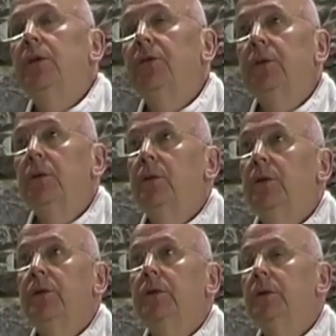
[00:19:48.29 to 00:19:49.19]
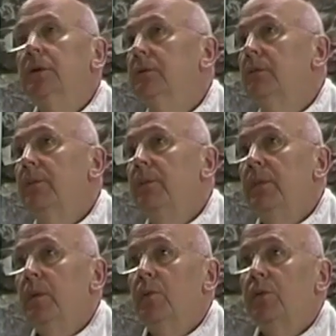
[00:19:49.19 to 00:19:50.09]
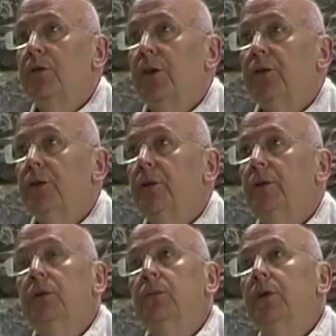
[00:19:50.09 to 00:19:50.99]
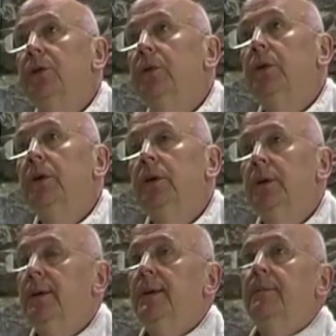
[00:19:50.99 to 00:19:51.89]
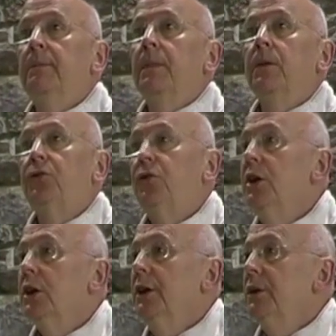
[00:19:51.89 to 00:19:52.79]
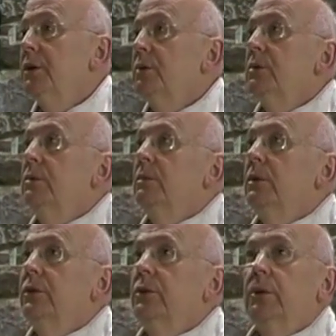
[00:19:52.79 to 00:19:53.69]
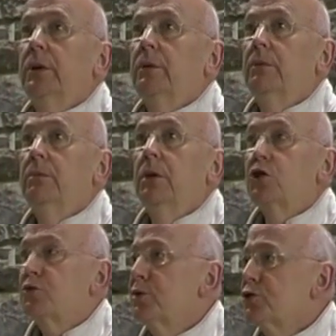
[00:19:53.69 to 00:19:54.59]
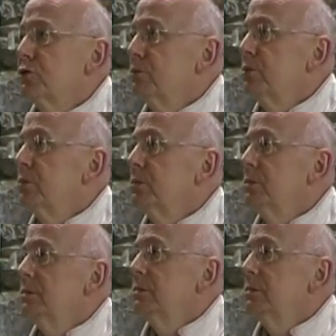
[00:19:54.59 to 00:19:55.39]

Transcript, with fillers: minister, or whether you are a professor, or whether you are street cleaner, or whether you are Archbishop, or